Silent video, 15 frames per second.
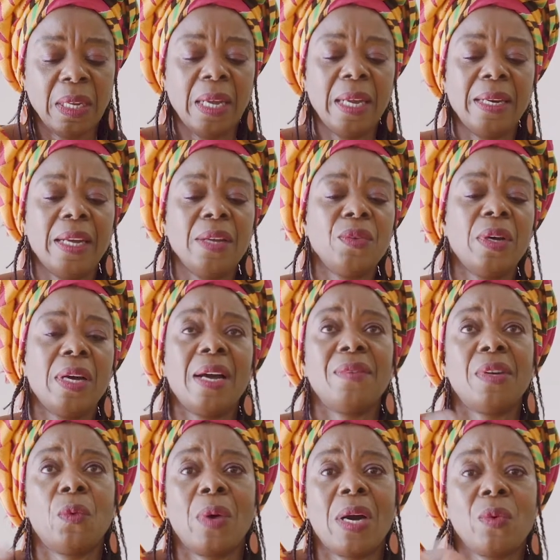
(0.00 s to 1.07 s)
And now you have
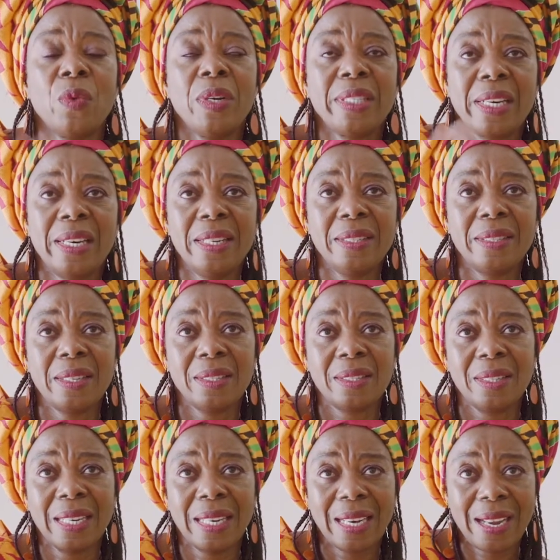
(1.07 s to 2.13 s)
the one which cleanses
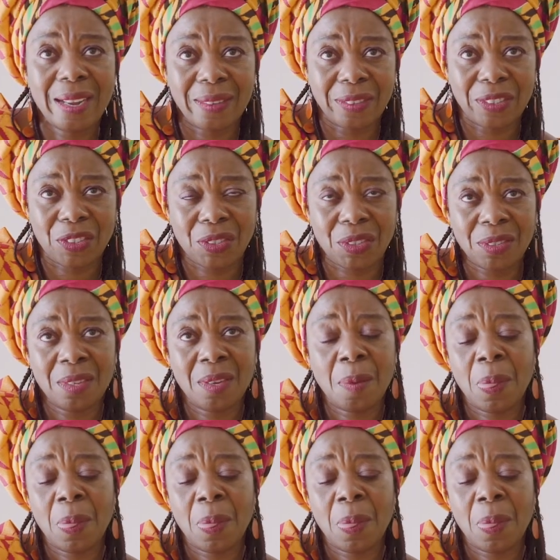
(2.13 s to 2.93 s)
the lungs.